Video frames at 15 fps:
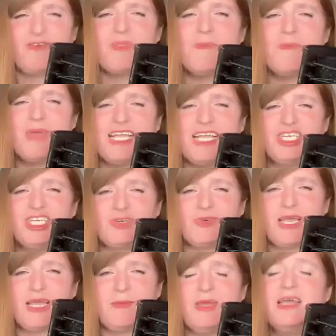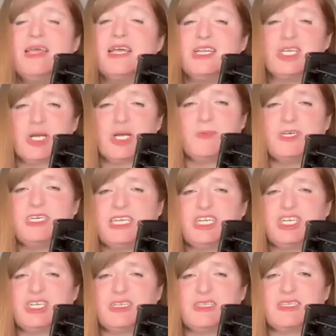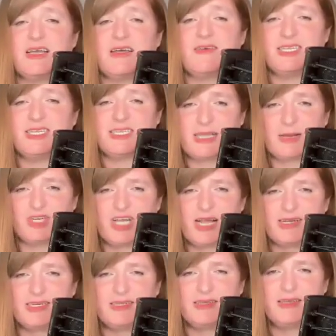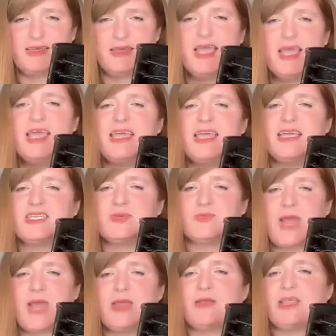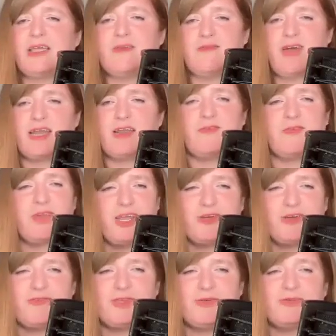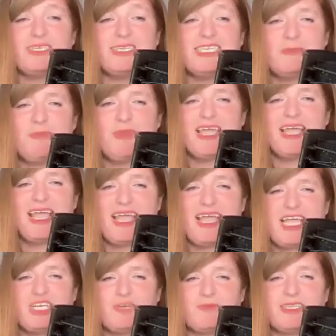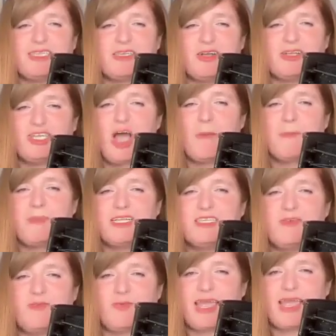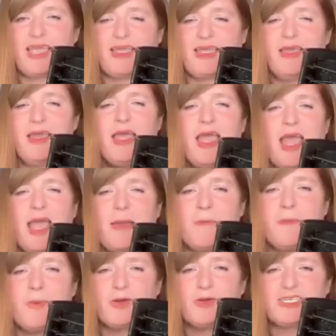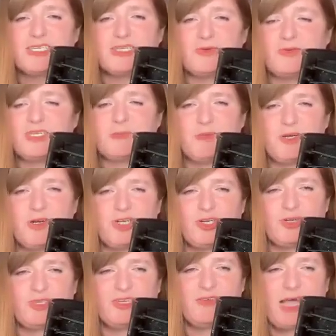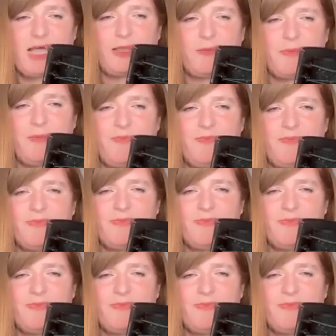from the mainstream interpretations of this subject. He is regularly invited for interviews and speaking engagements on topics of Reiki and personal spiritual development.